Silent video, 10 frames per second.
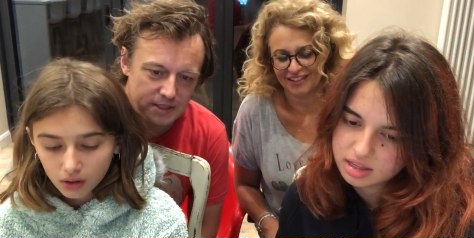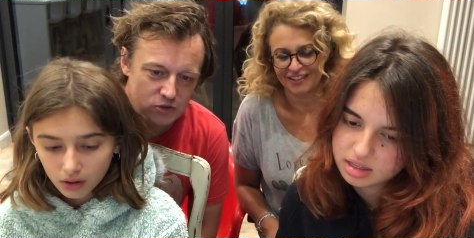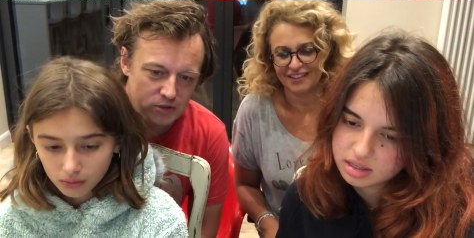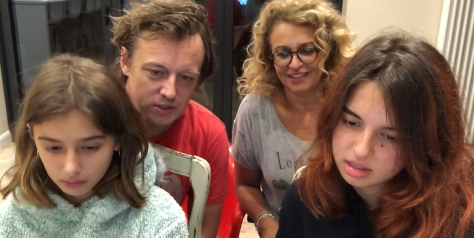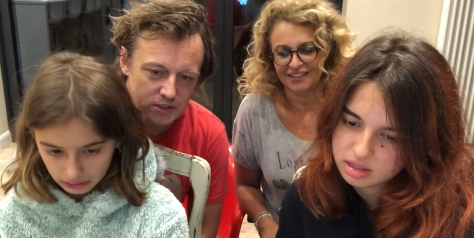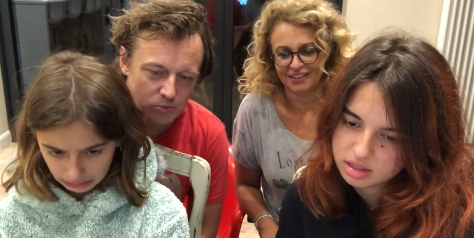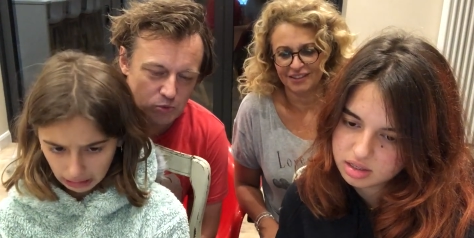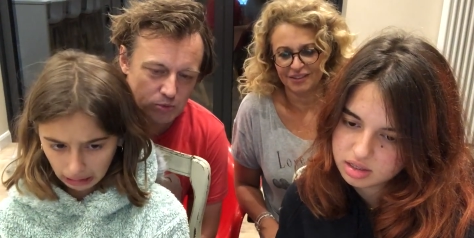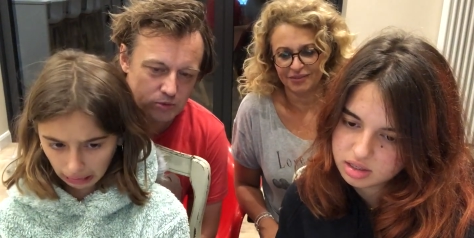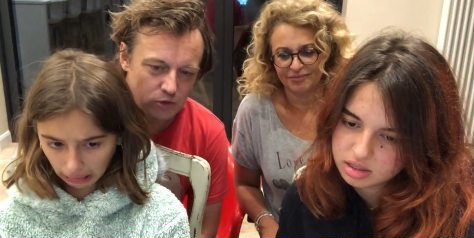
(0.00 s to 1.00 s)
Speaker 1: the St Trinians thing, which
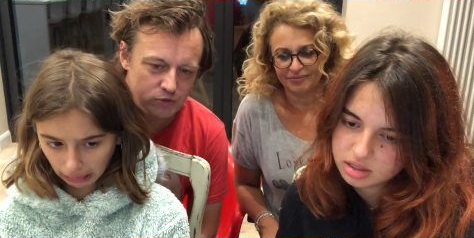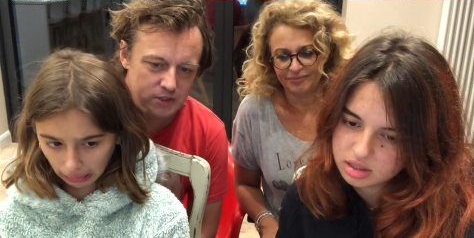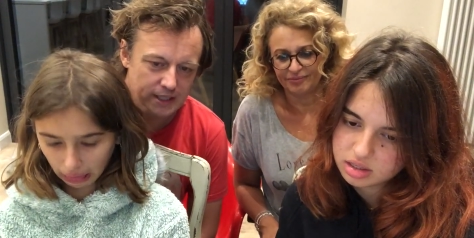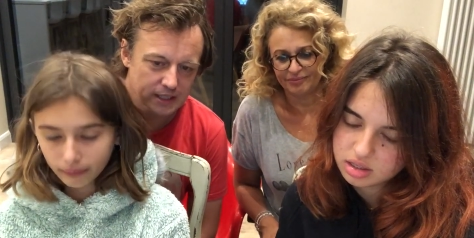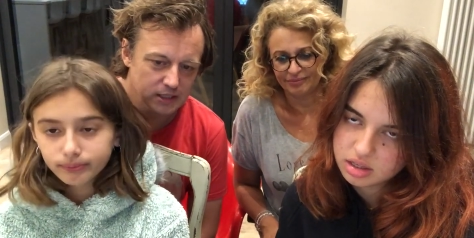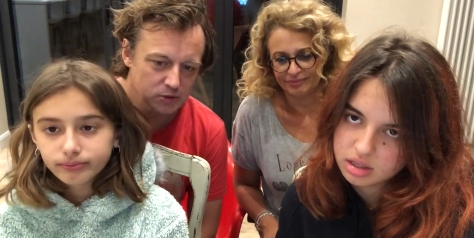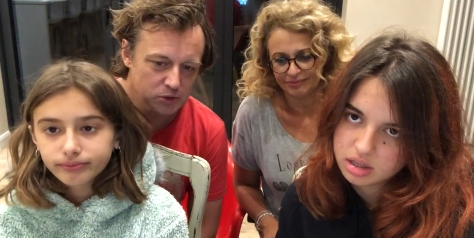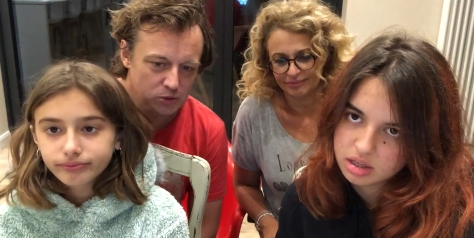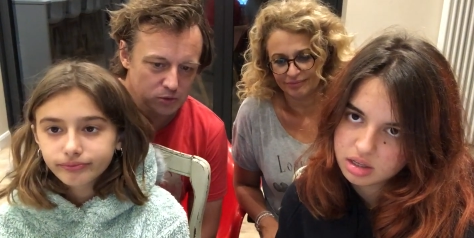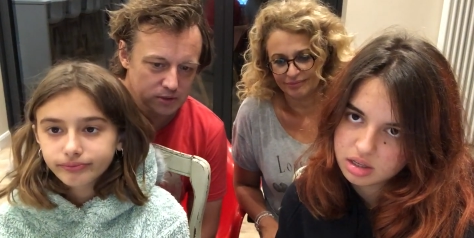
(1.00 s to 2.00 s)
was often set in girls'
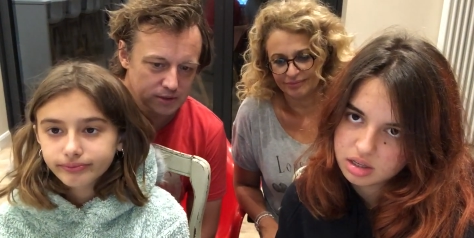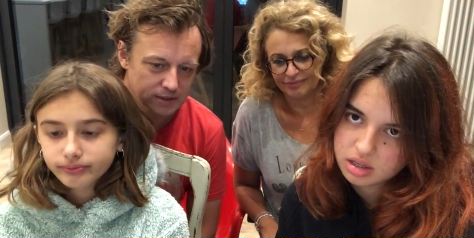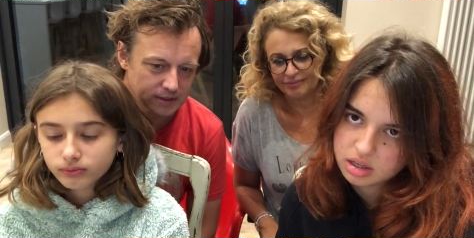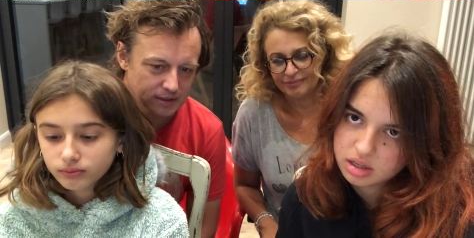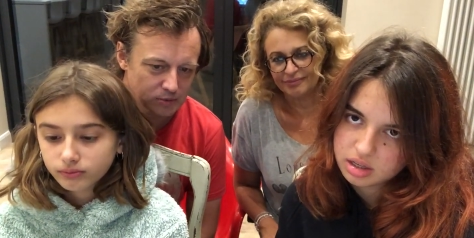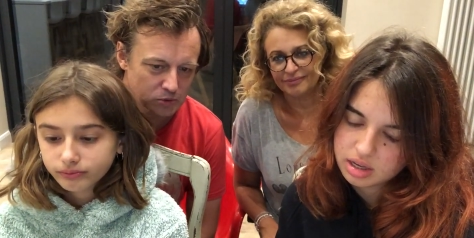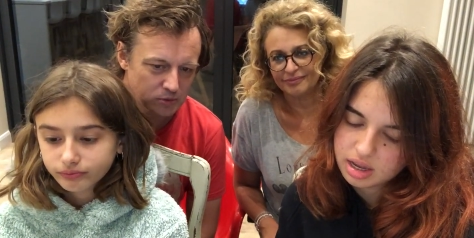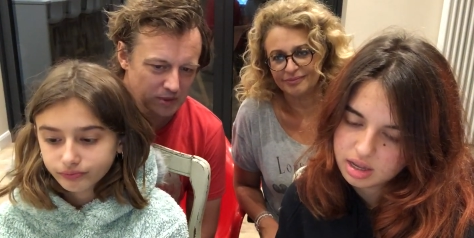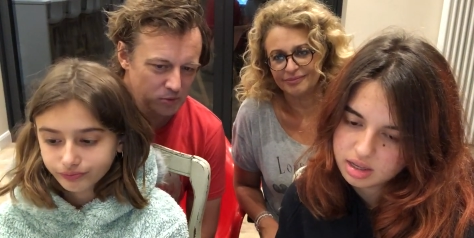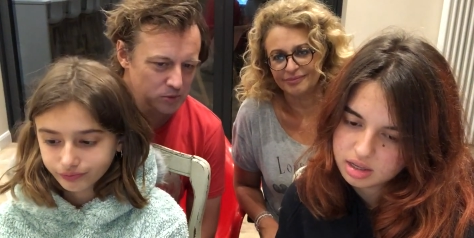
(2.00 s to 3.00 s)
schools, and it was all,
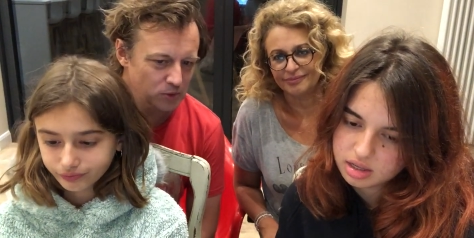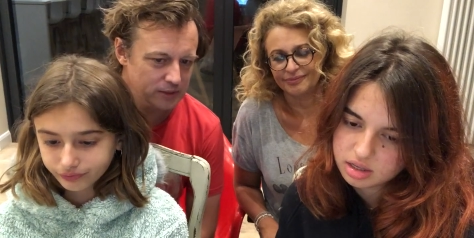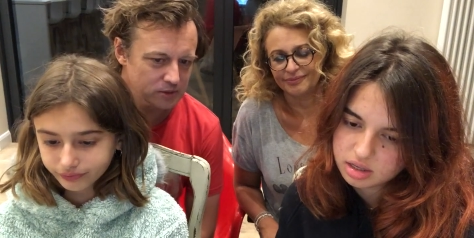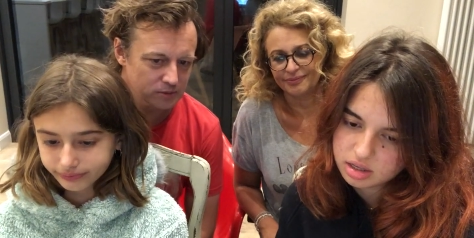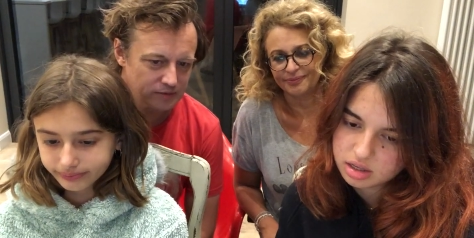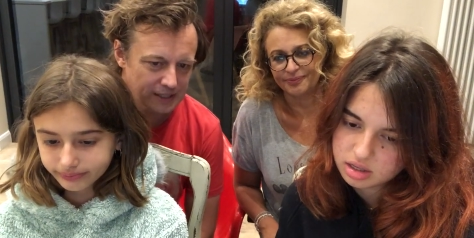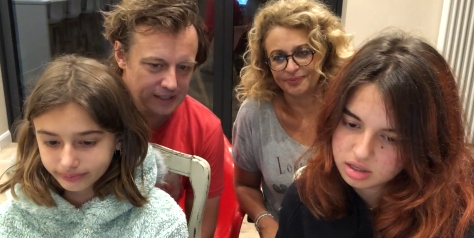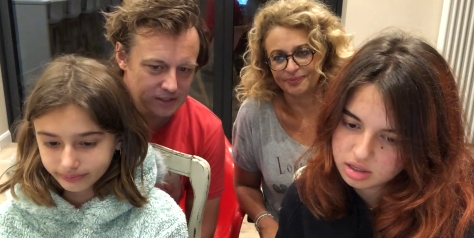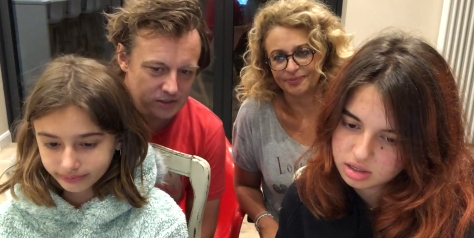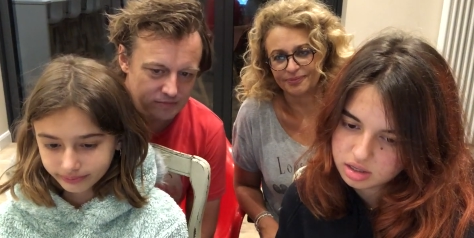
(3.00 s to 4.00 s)
they were always quite sort of
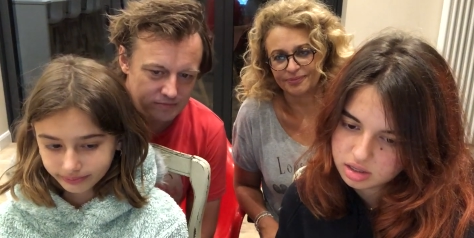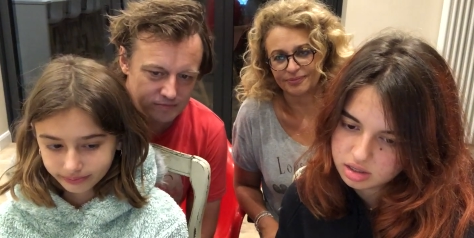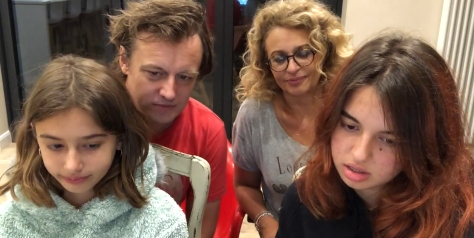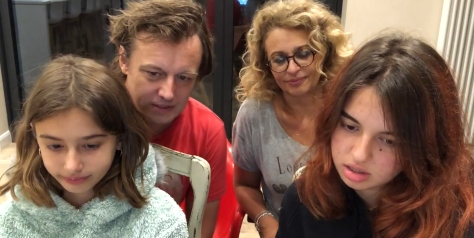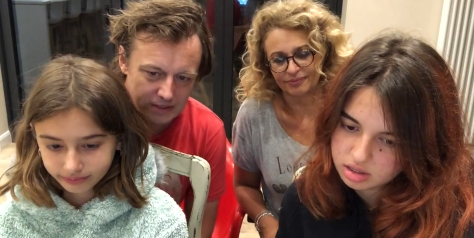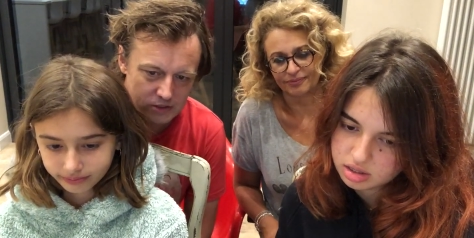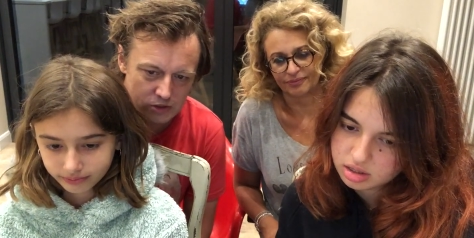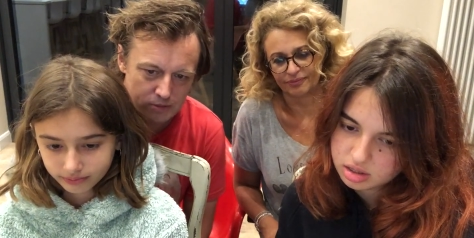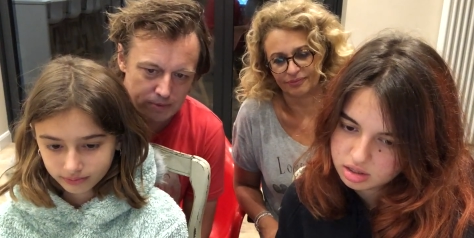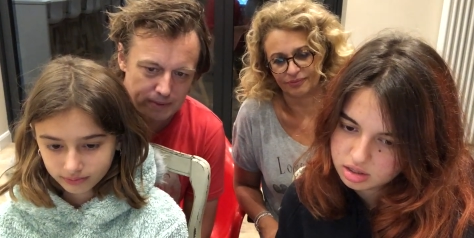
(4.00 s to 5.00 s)
kitsch and funny and
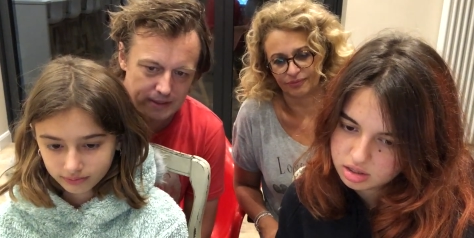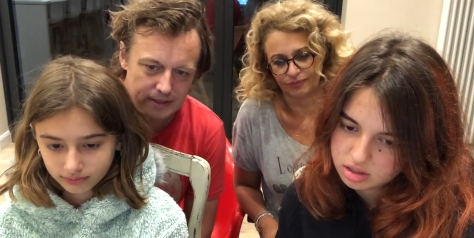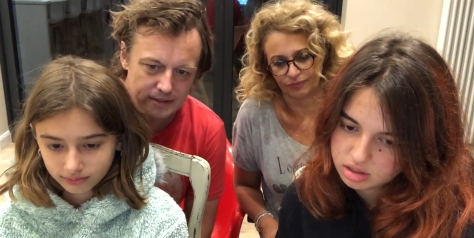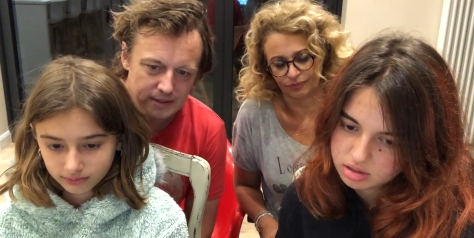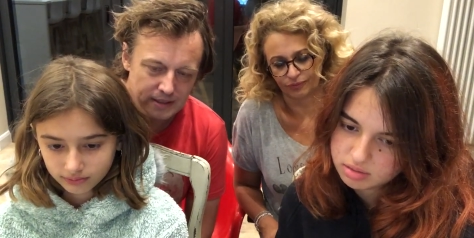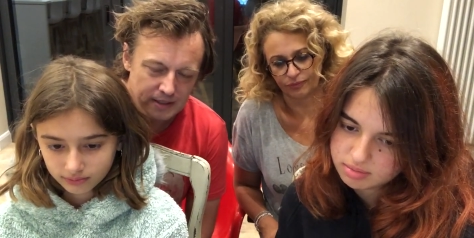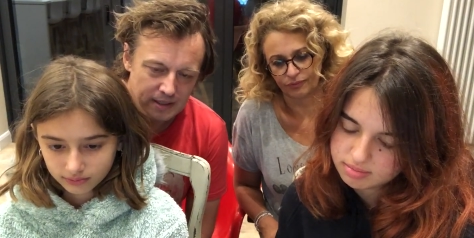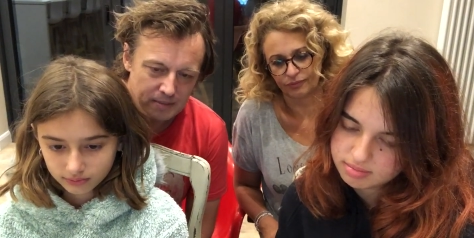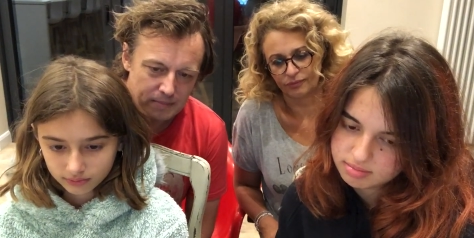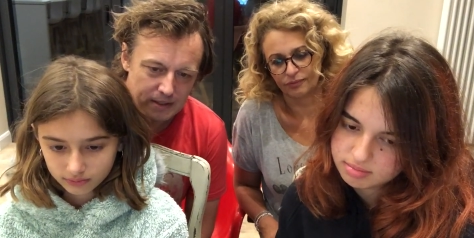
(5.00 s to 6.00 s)
stupid back then. Mm.
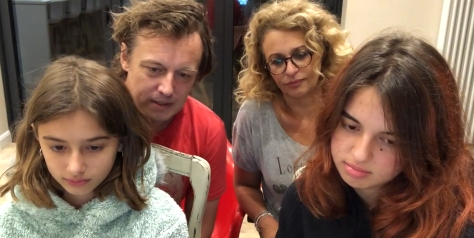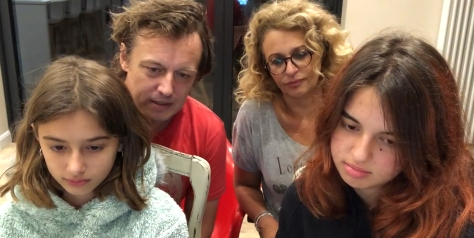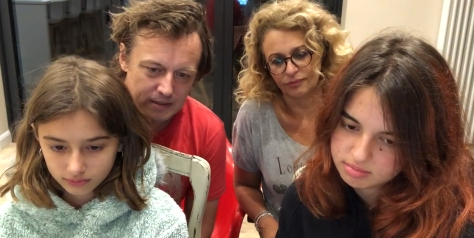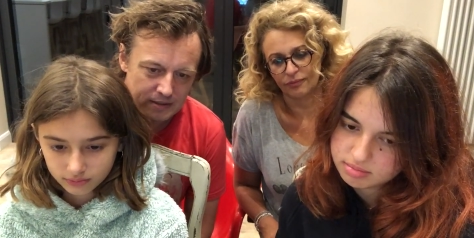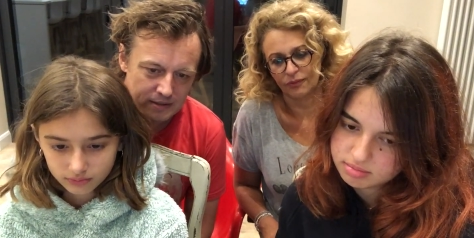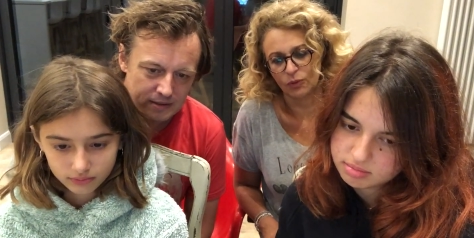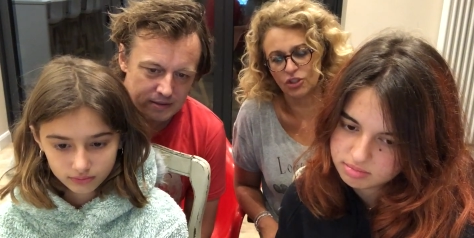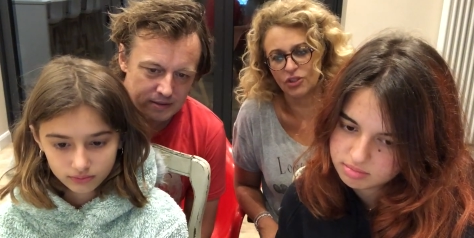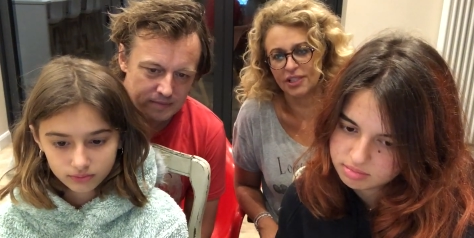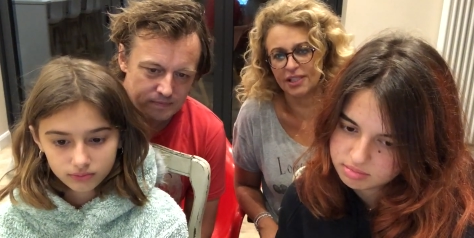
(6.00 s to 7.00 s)
Speaker 2: But what do
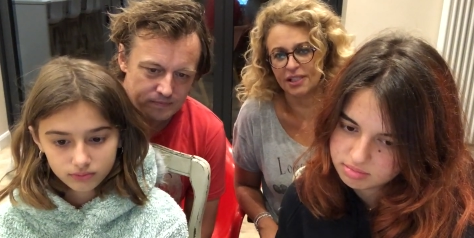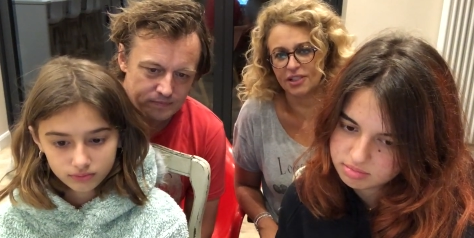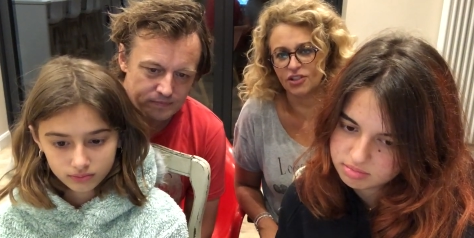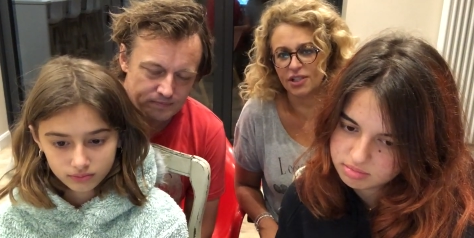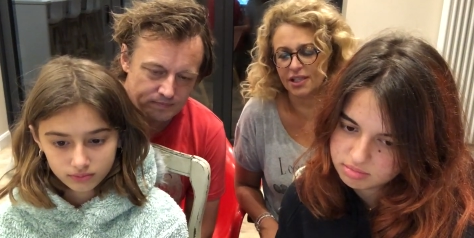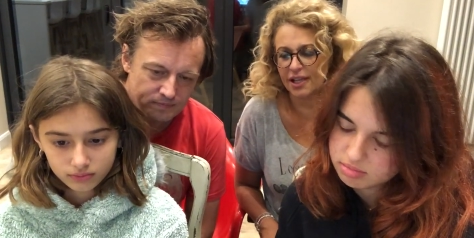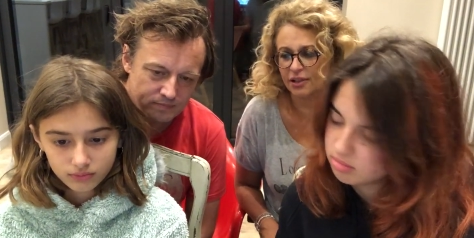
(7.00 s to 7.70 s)
you think, Kiki? Do you think